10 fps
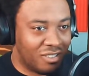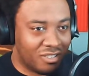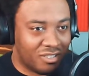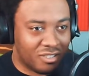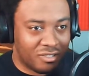
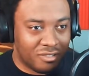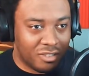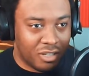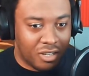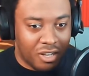So,
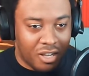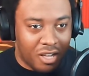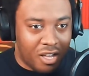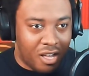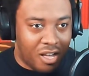
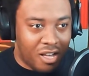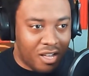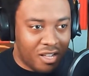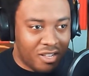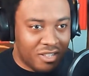
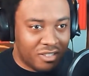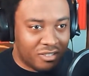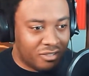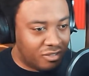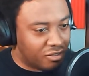uh,
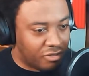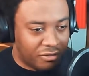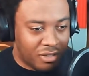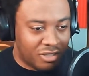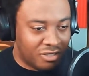just
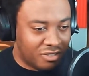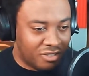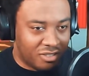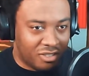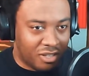refreshing because
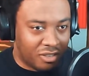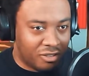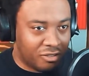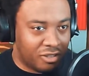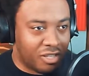it's like
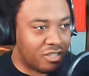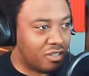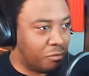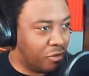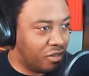literally less
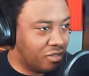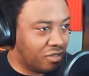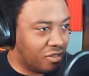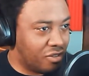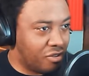than a minute
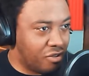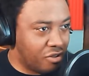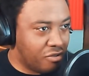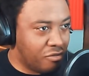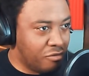to
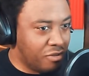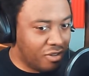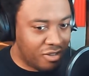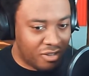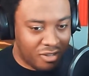go.
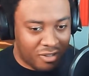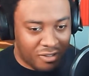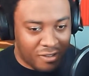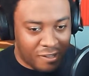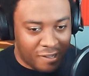
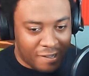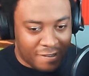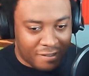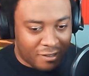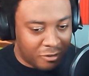
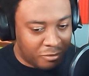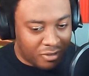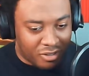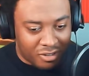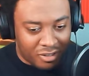Oh,
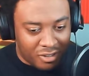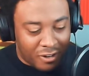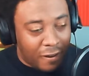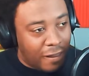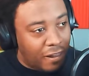uh,
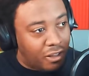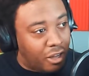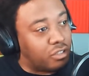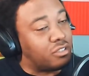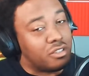
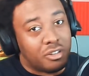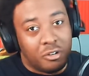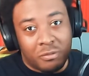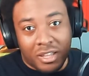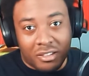I just
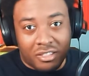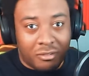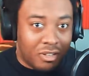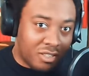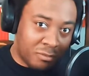hope that
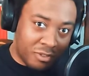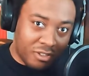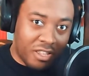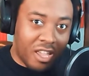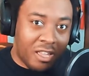got some
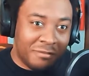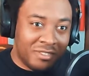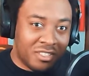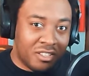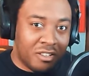good
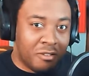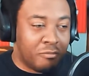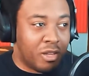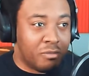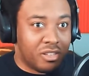games.
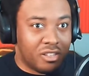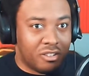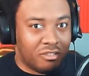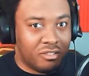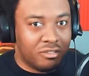Maybe you
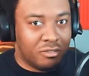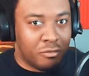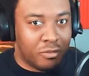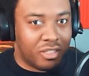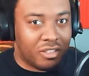know
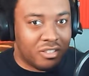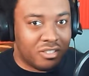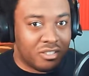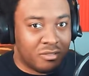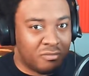with
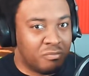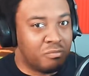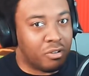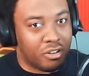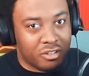this
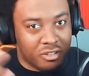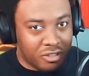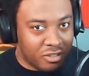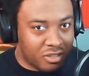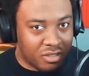
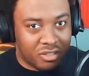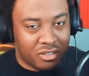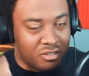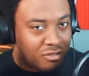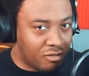partners
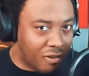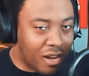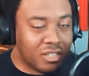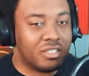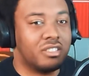
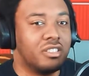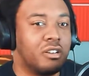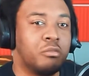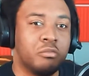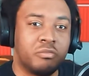direct, you know,